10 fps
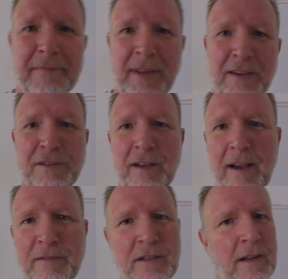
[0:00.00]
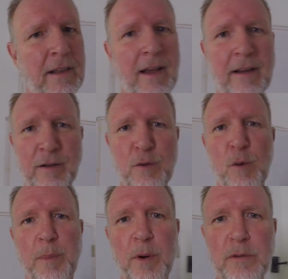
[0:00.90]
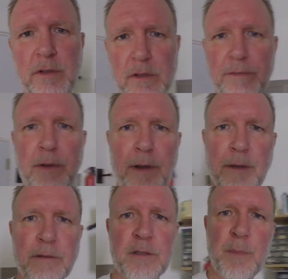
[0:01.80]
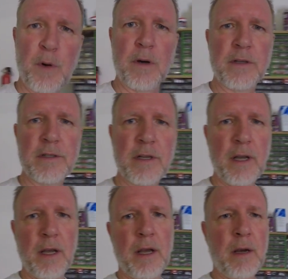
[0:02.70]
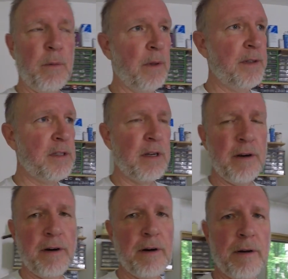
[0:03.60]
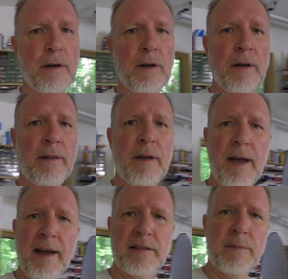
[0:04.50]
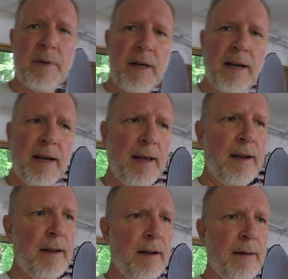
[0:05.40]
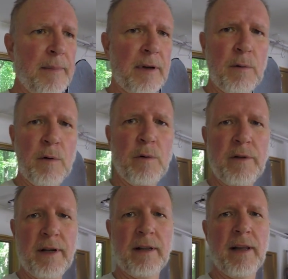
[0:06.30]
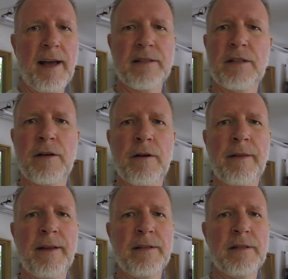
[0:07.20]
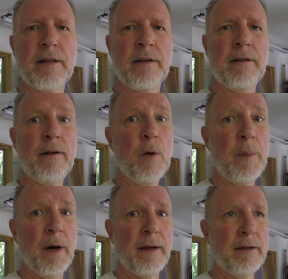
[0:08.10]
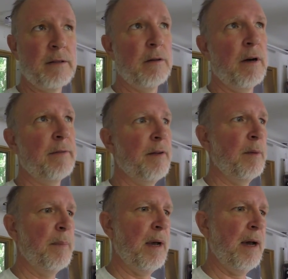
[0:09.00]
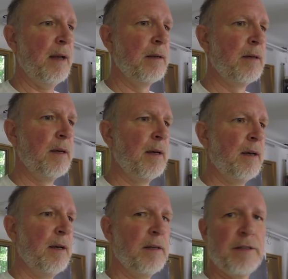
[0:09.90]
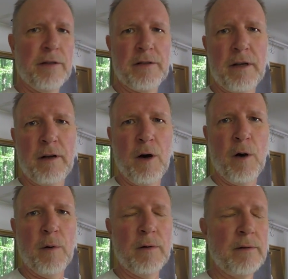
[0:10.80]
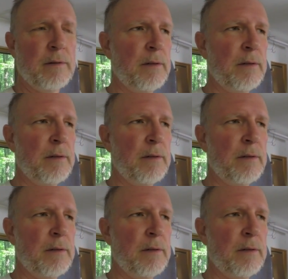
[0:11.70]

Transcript: because I've seen a lot of cool posters for the other sports. Well, this year they asked me again, and I'm like, well, who did it last year? And they said nobody. So I felt bad, still said no.